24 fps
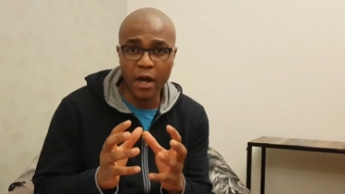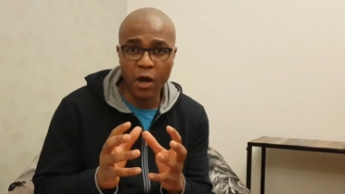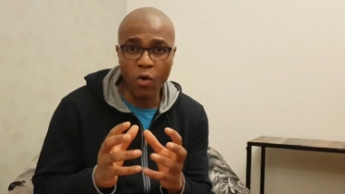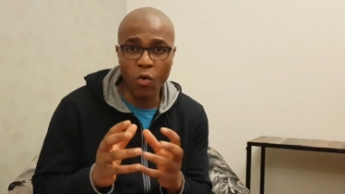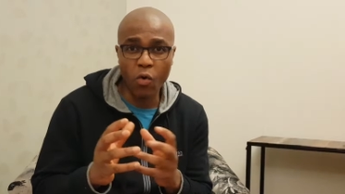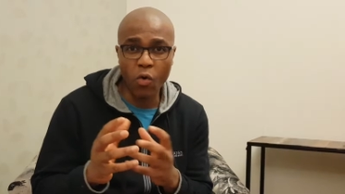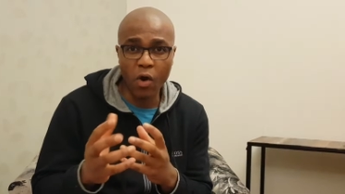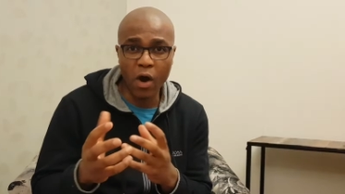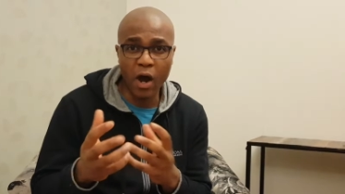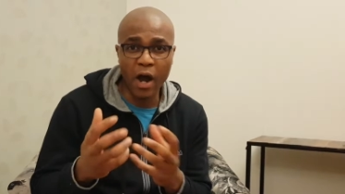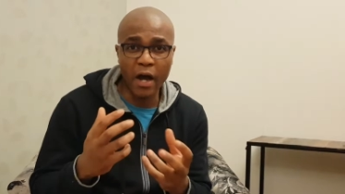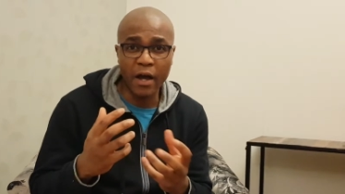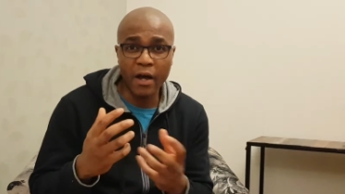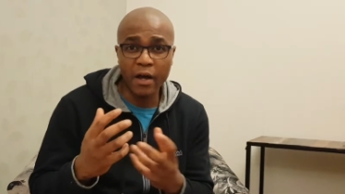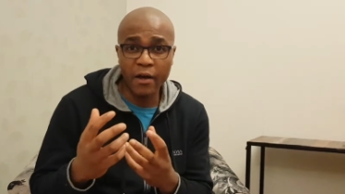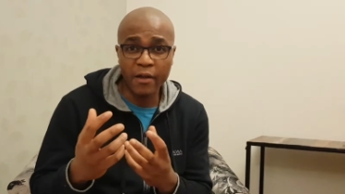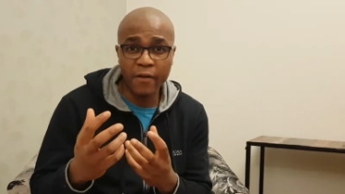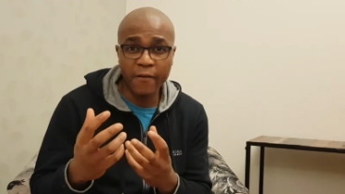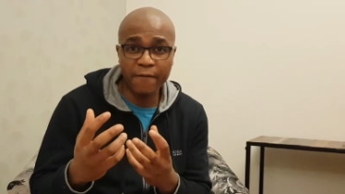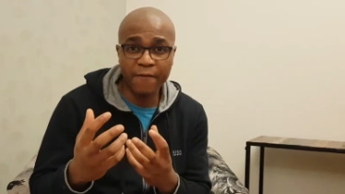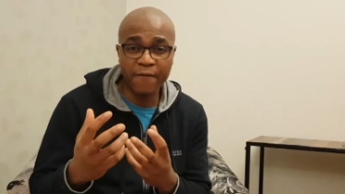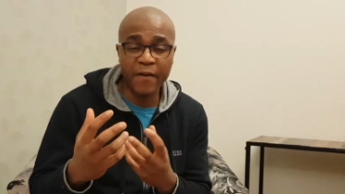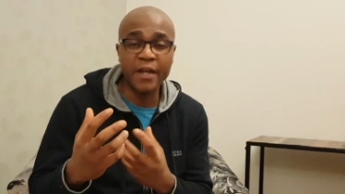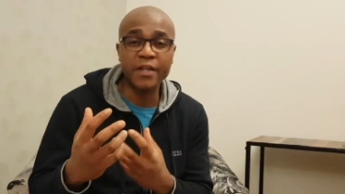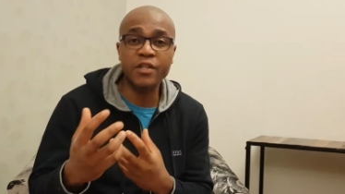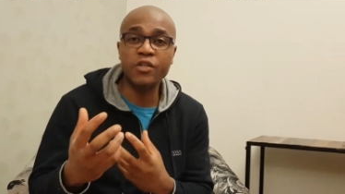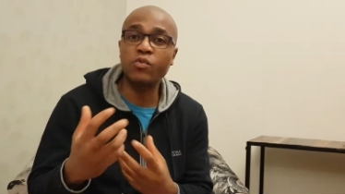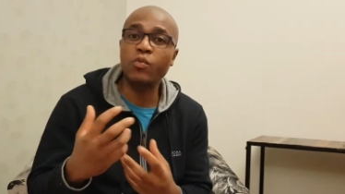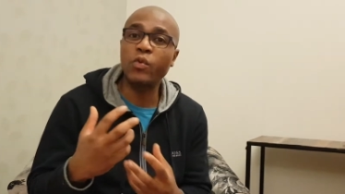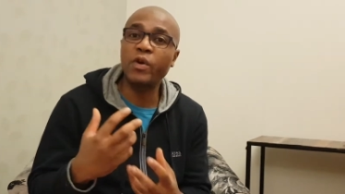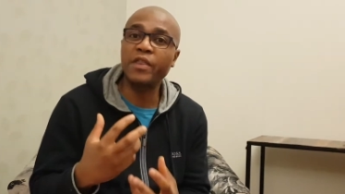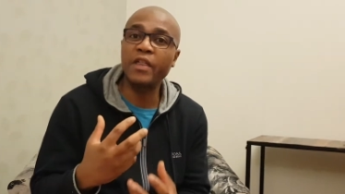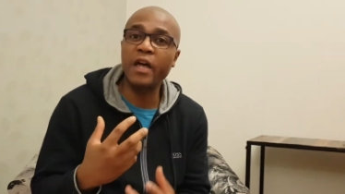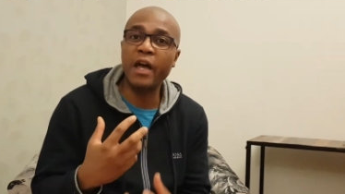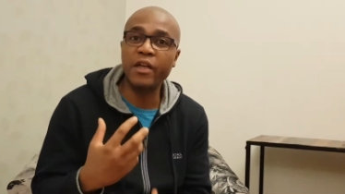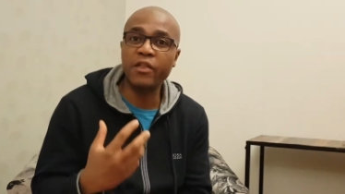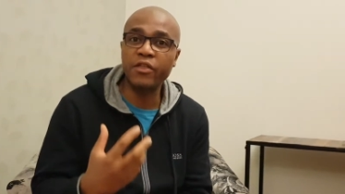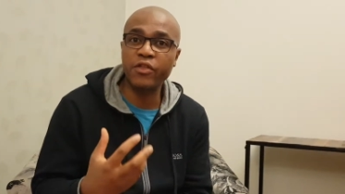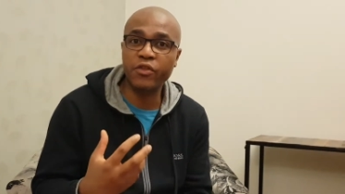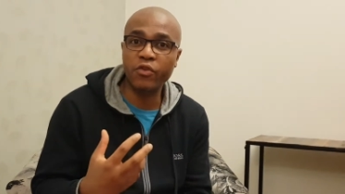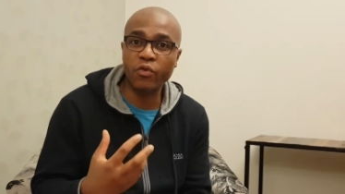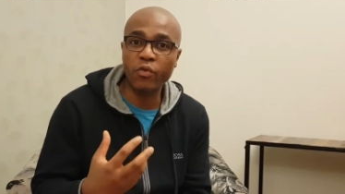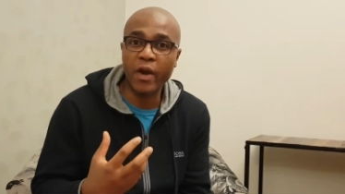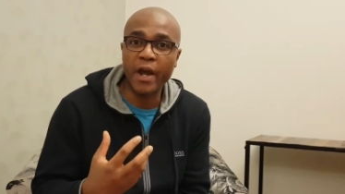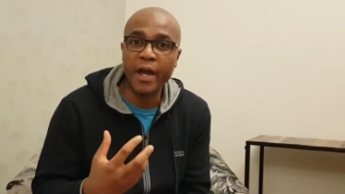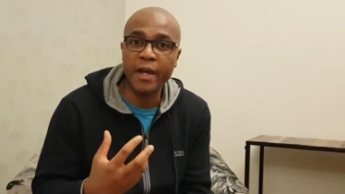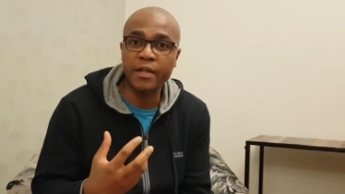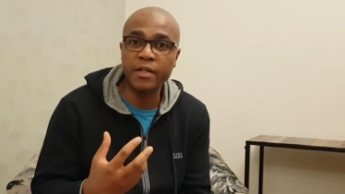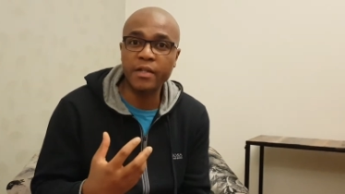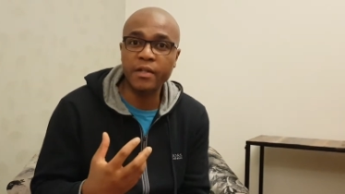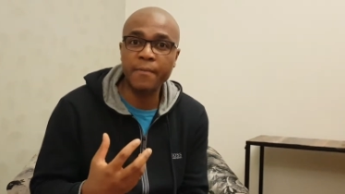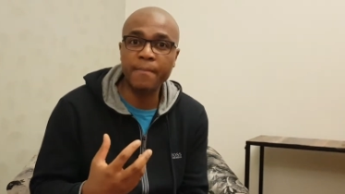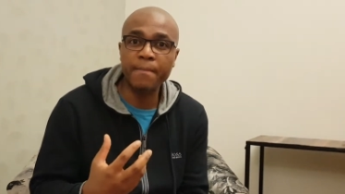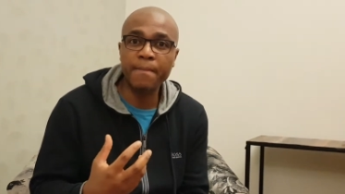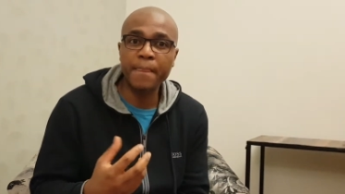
or are faced with a threat,